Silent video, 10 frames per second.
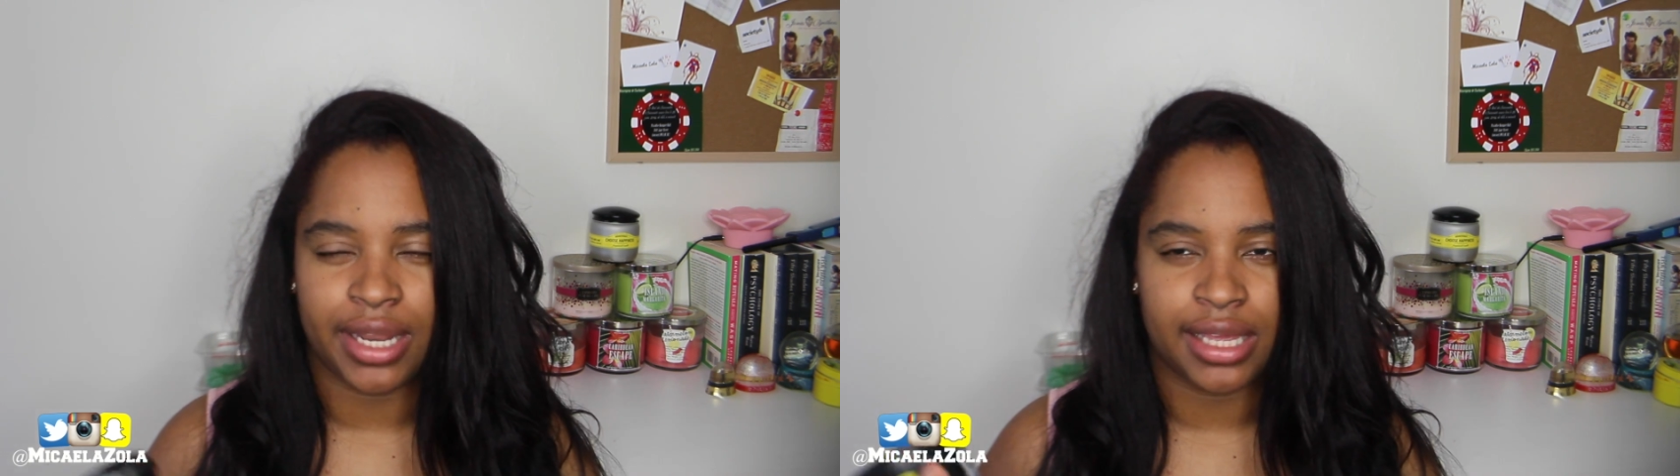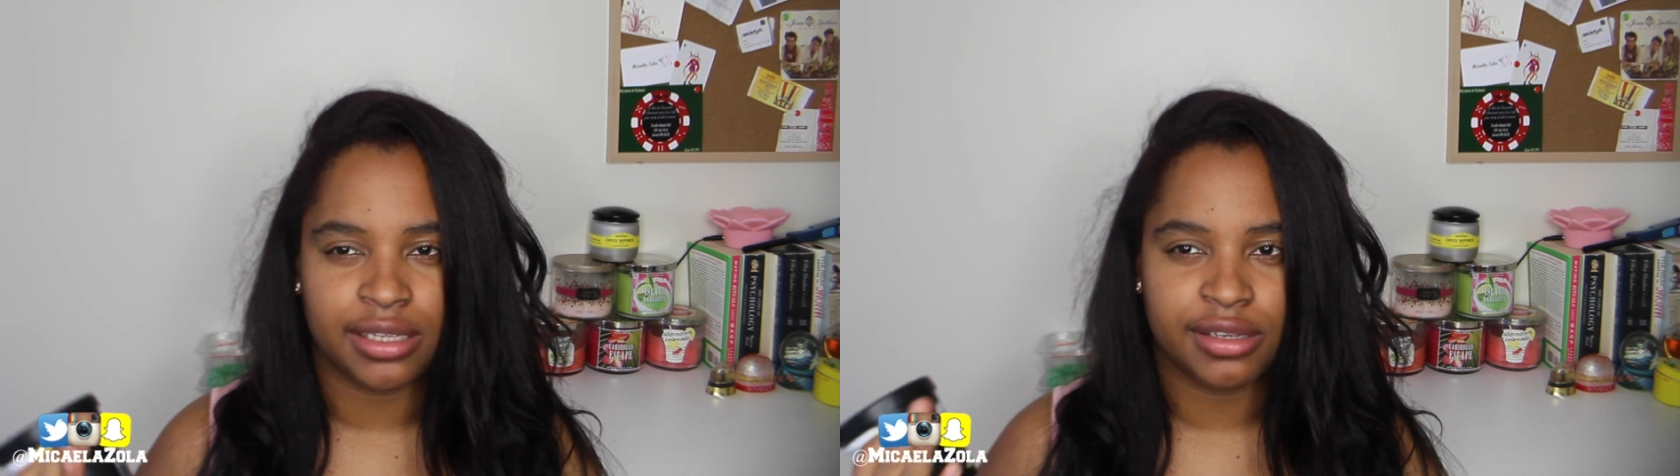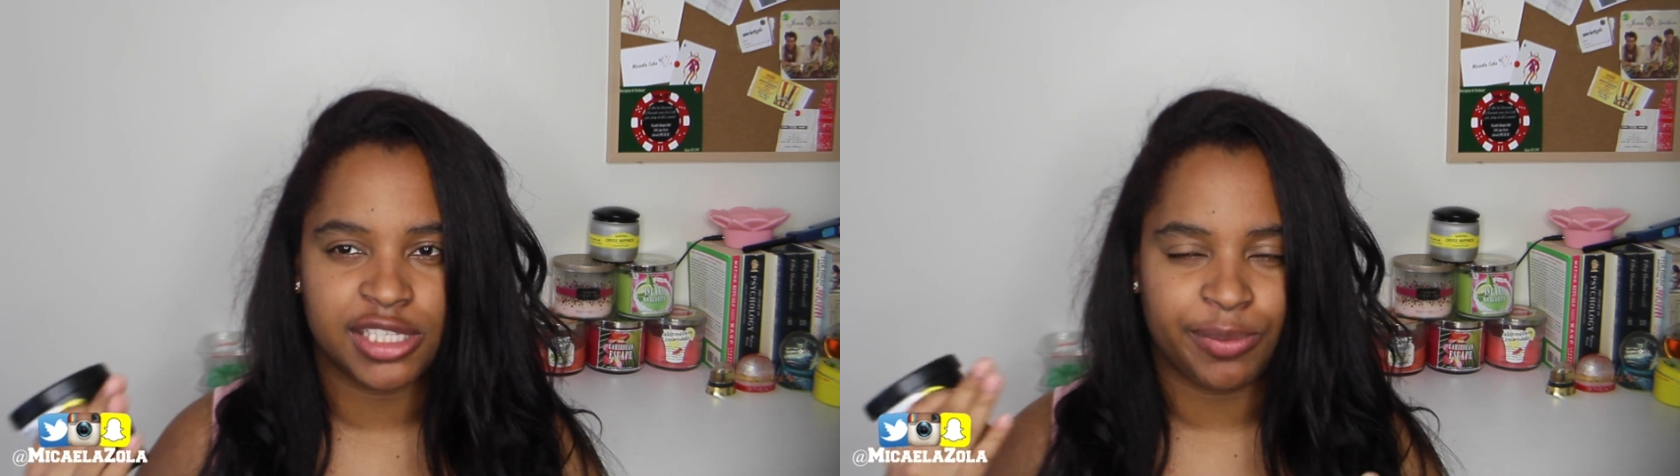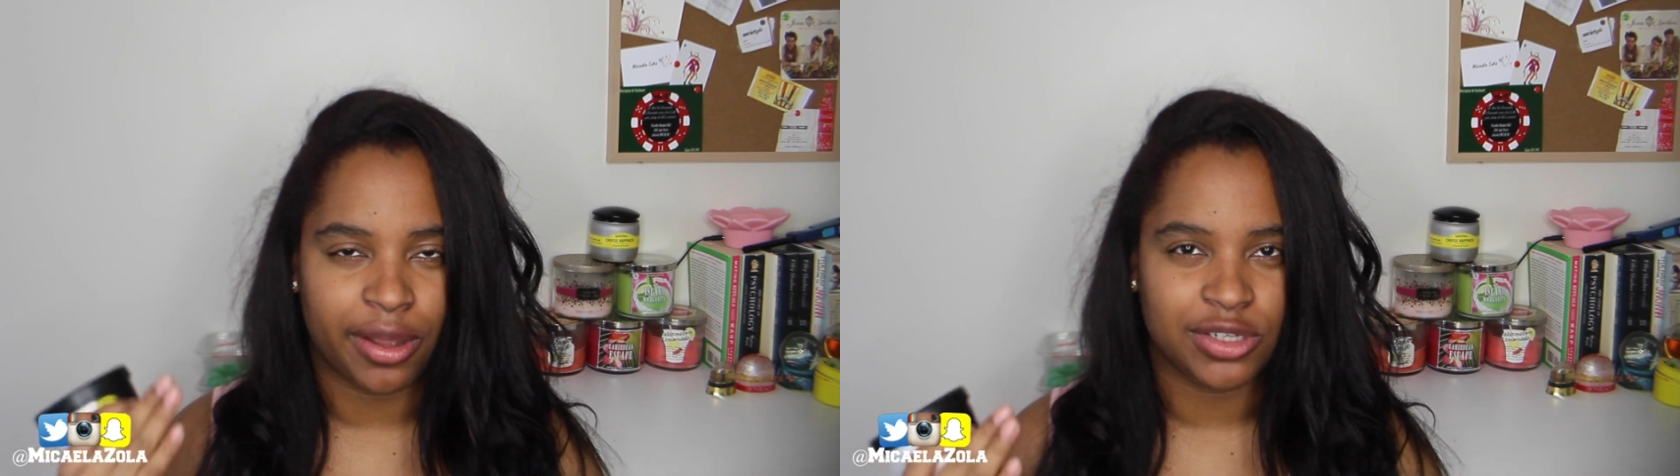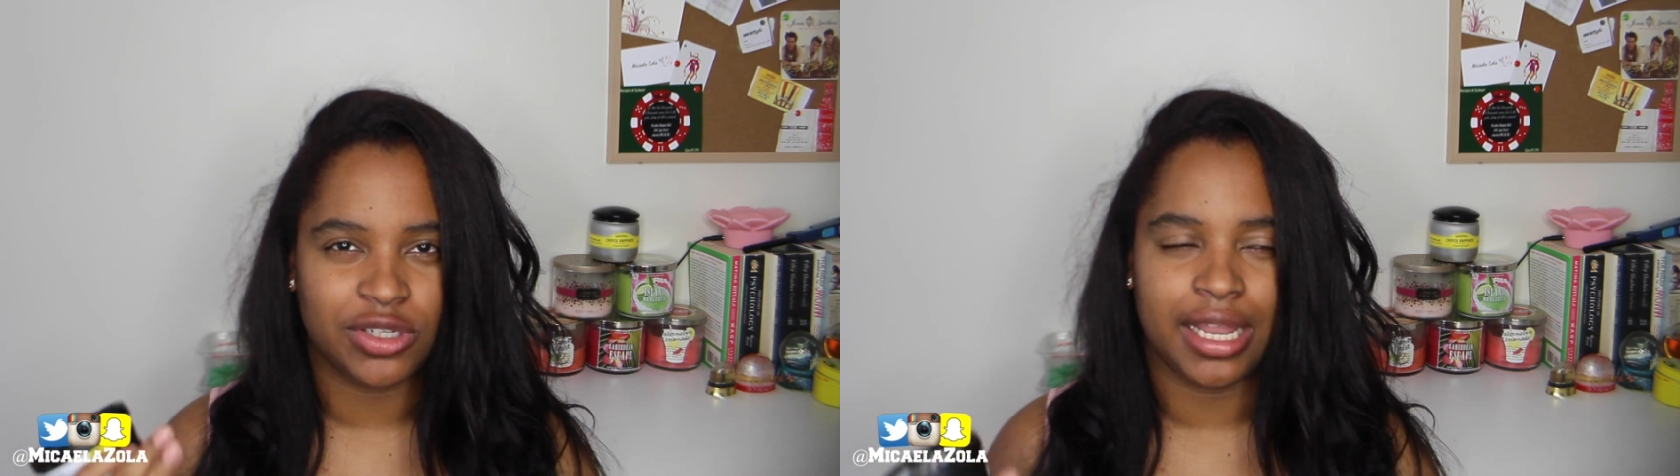like
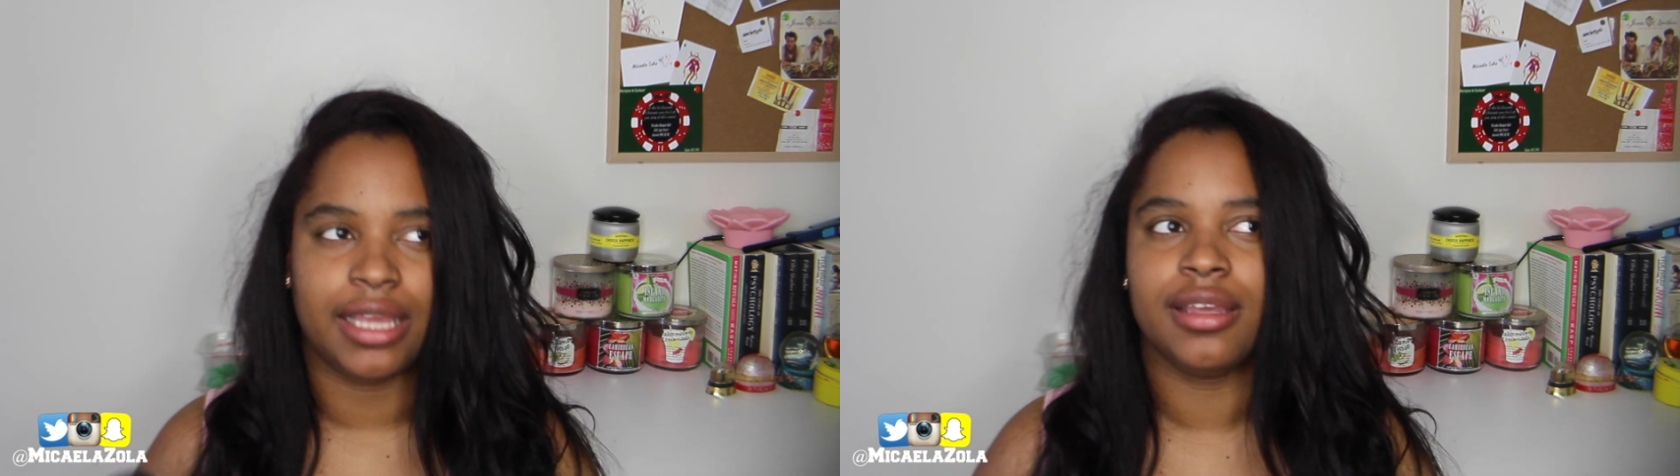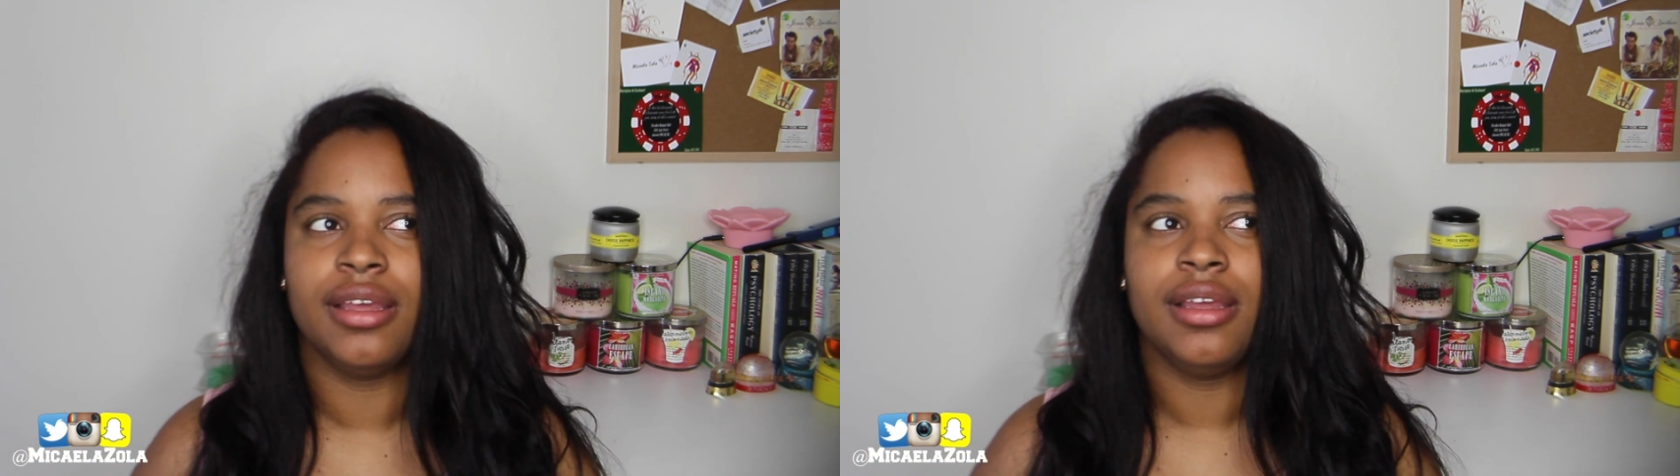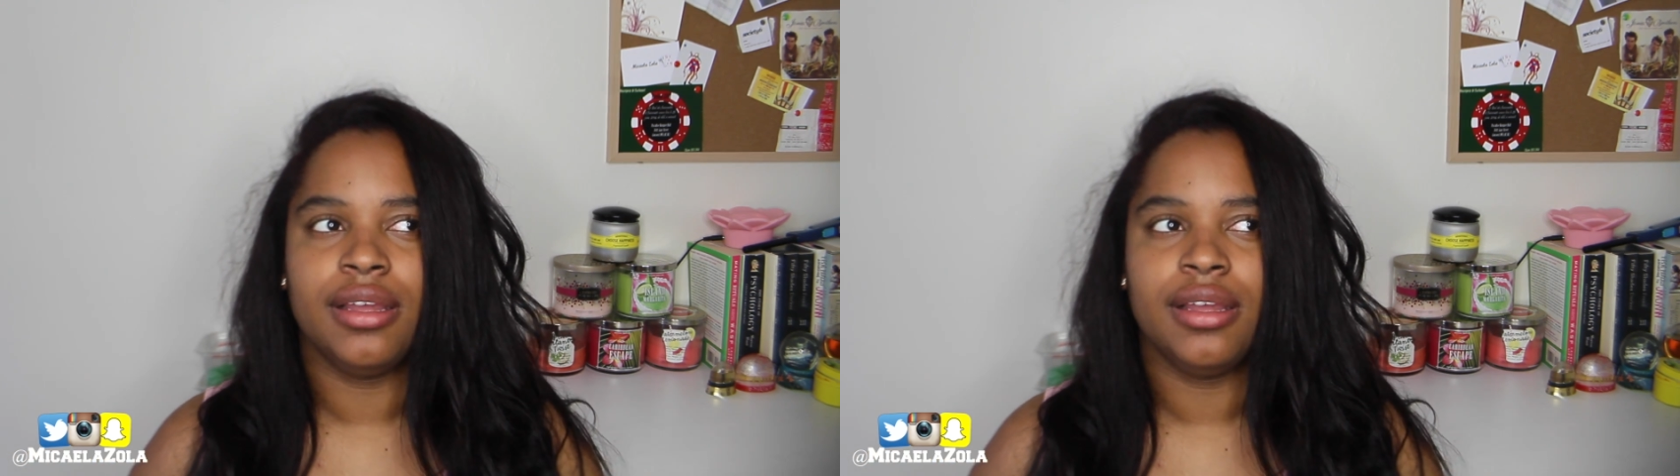spot, like